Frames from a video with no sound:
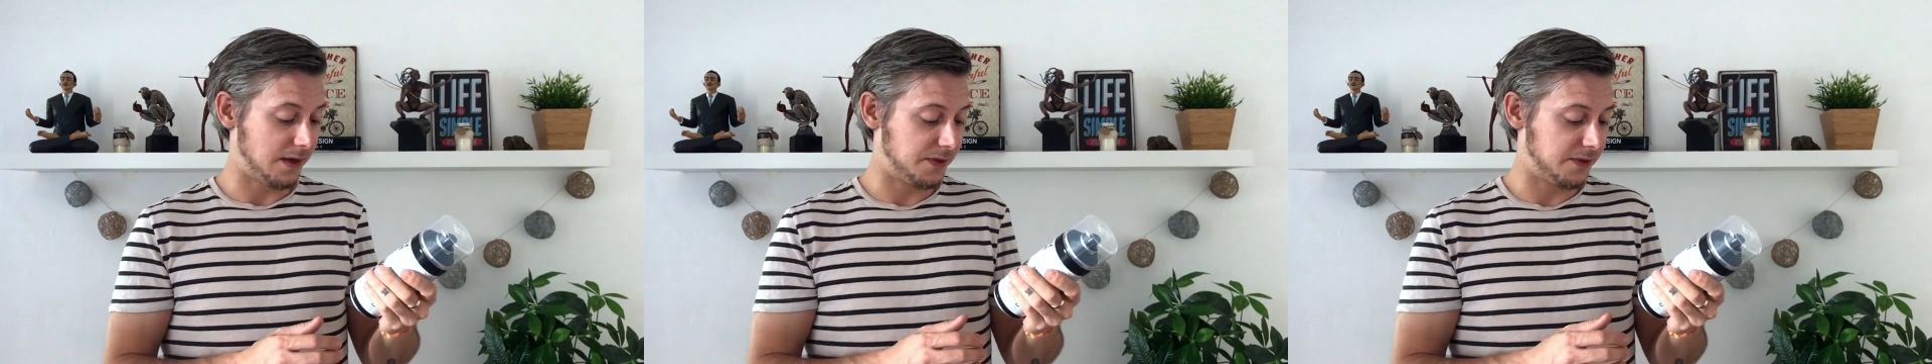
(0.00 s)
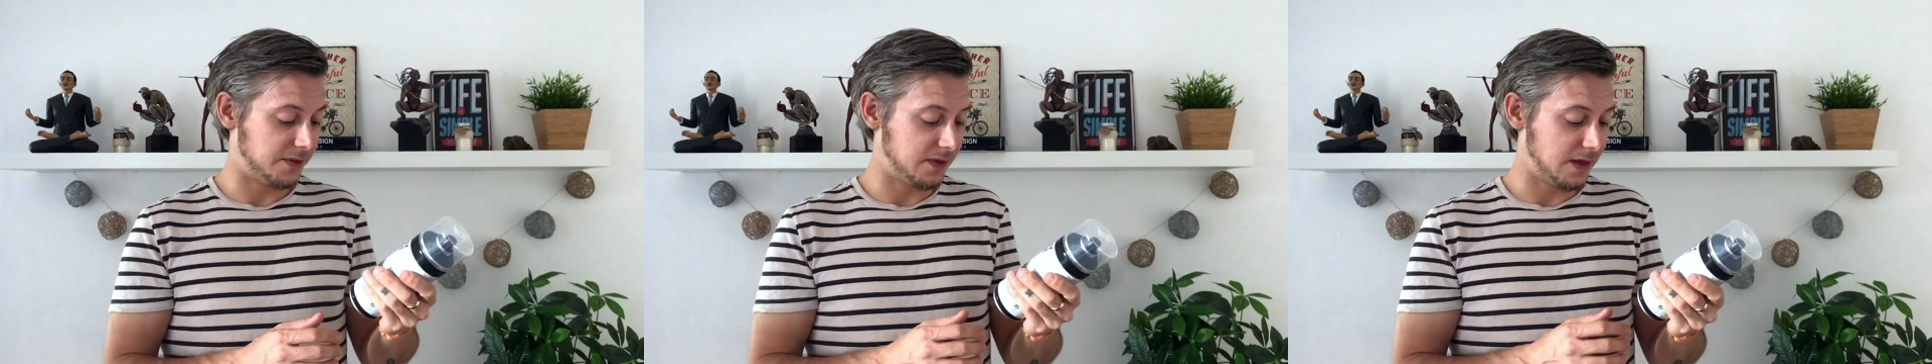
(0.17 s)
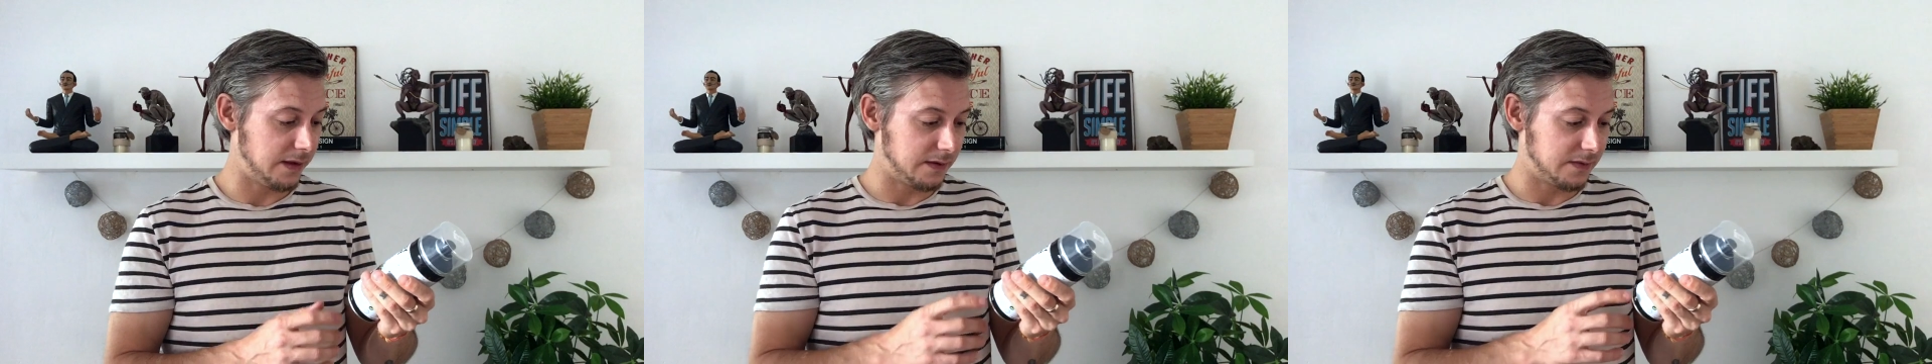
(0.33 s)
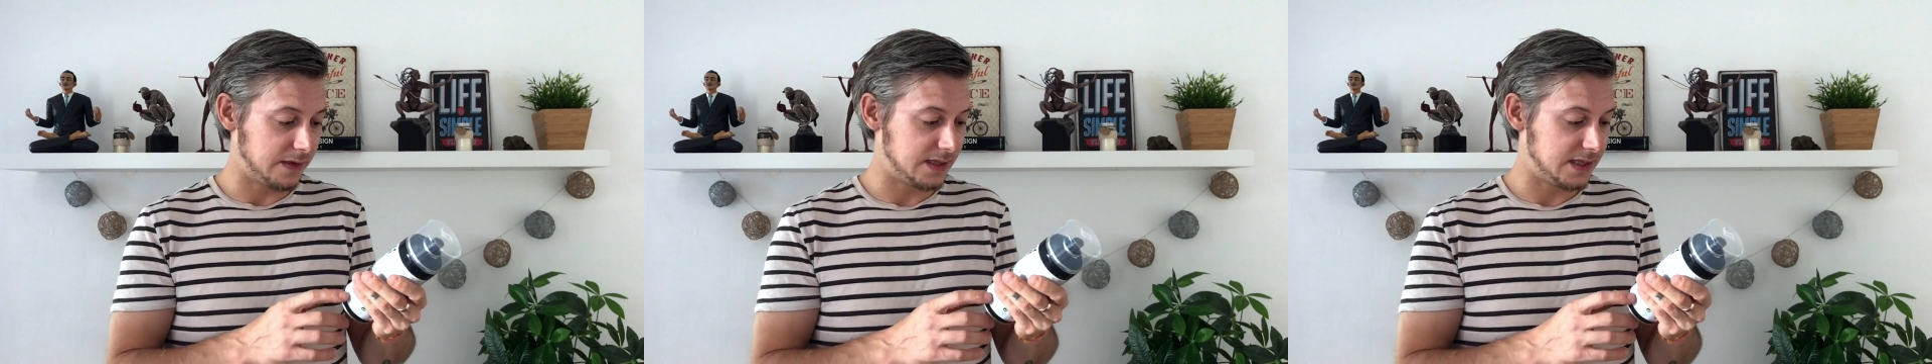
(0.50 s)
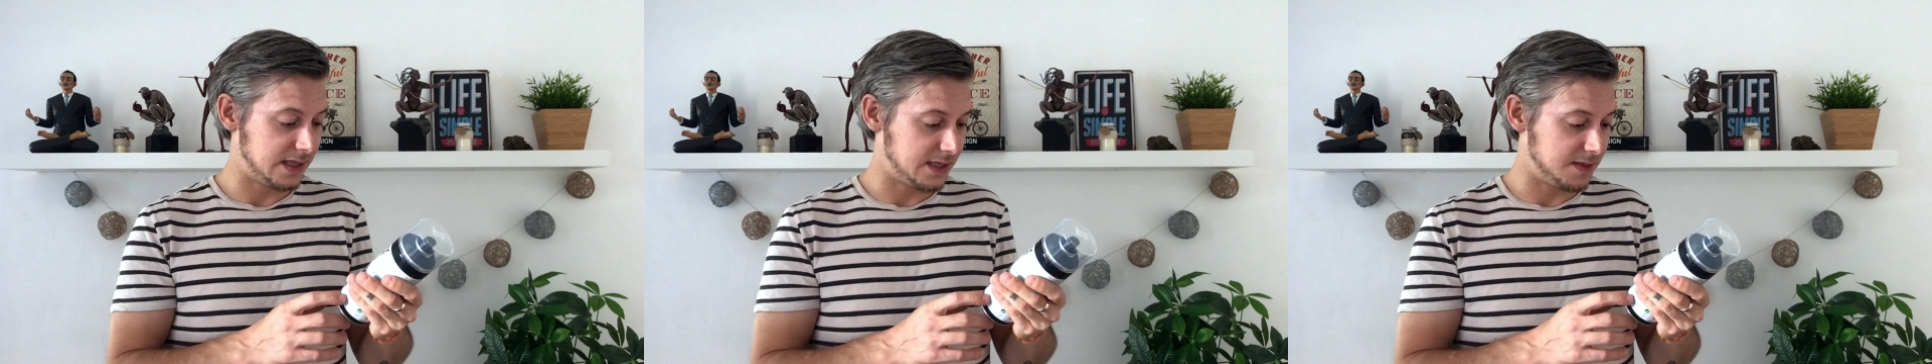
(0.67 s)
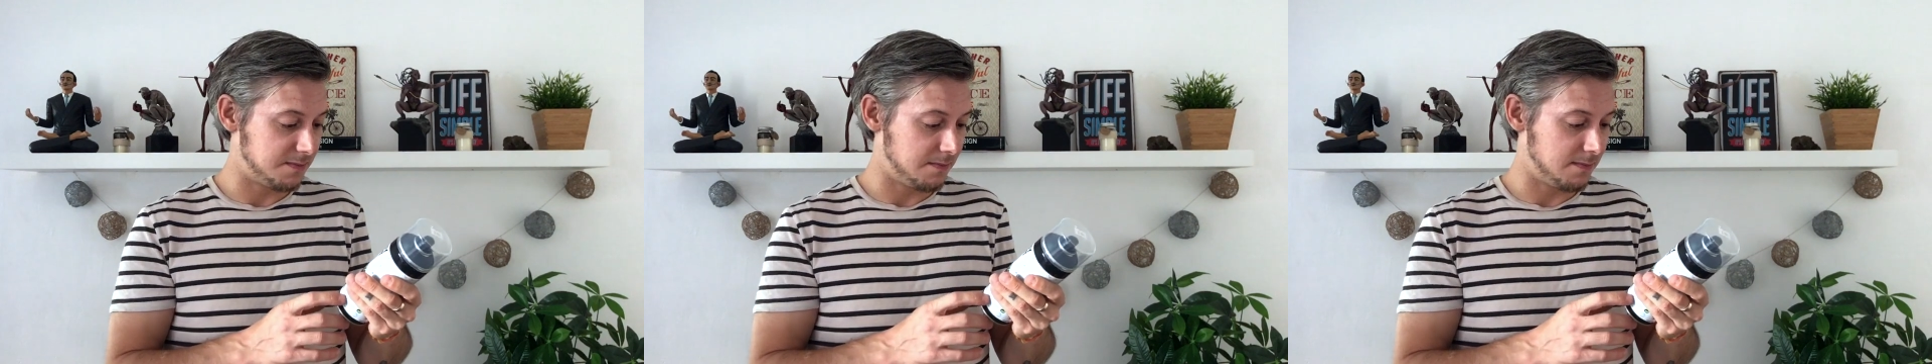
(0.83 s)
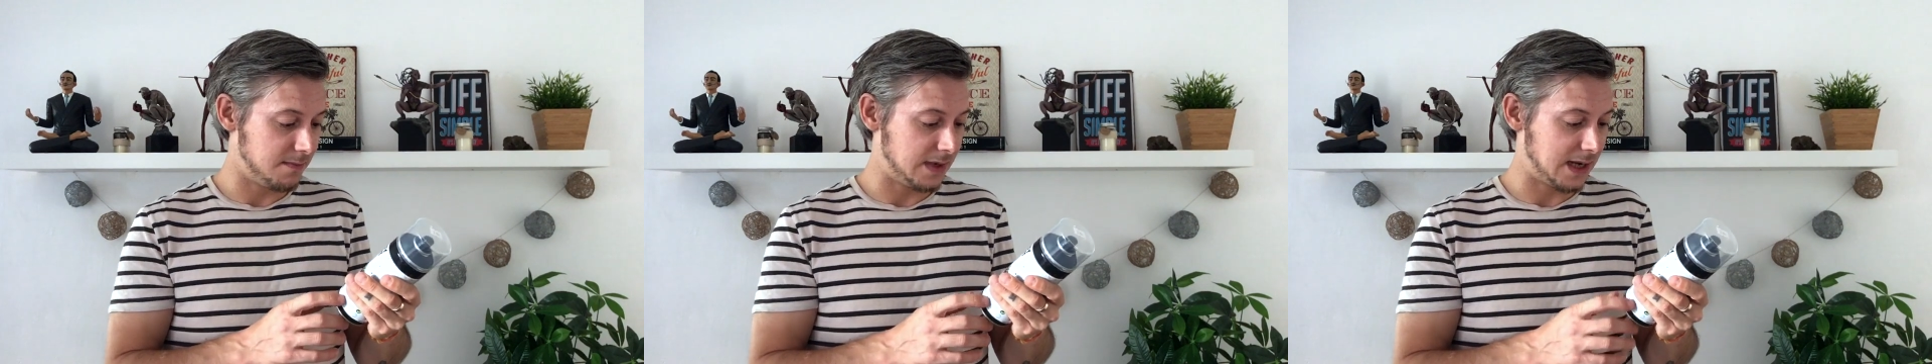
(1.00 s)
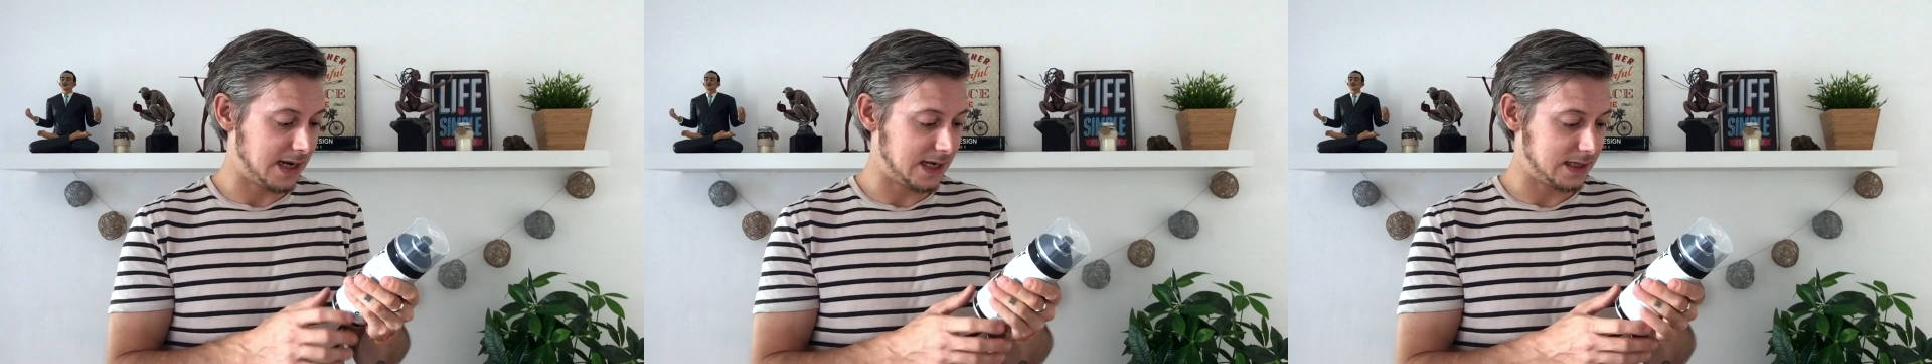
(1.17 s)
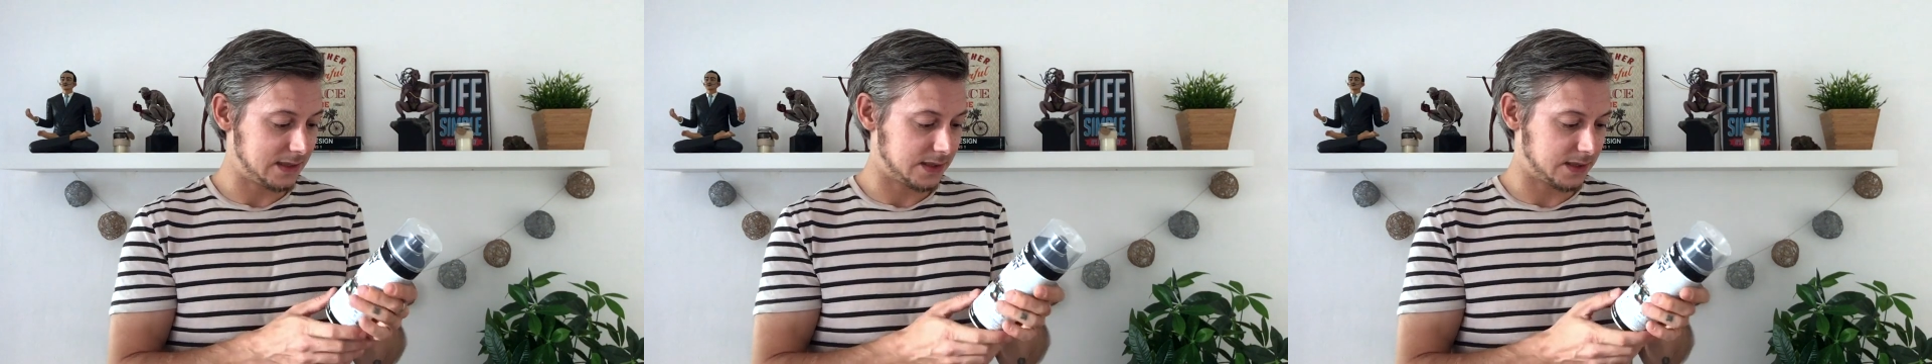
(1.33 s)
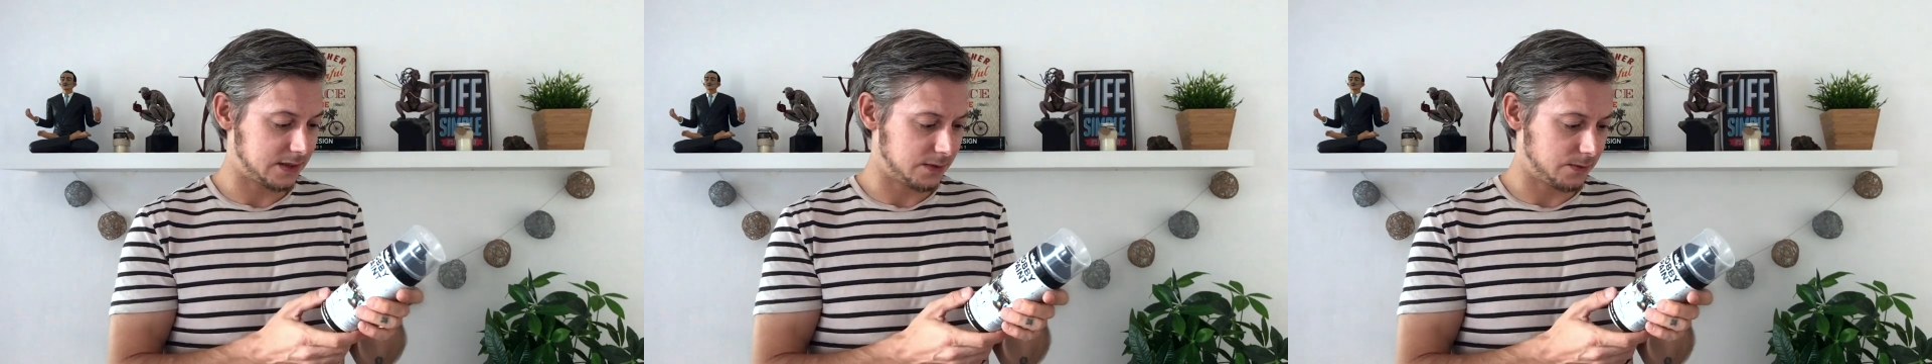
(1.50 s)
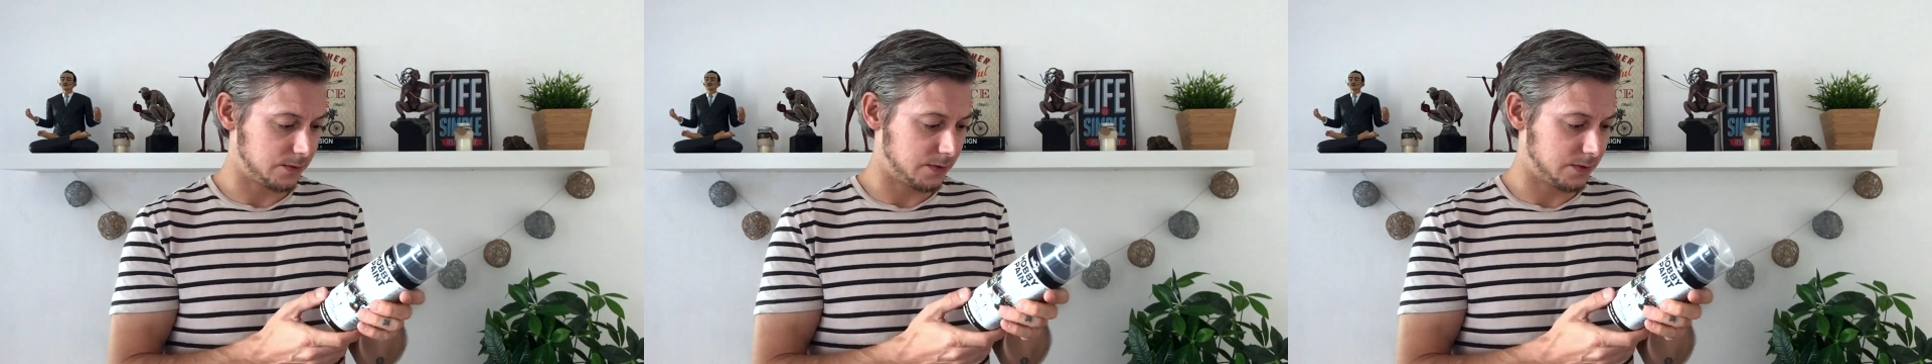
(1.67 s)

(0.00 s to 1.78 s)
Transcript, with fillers: I think this is matte,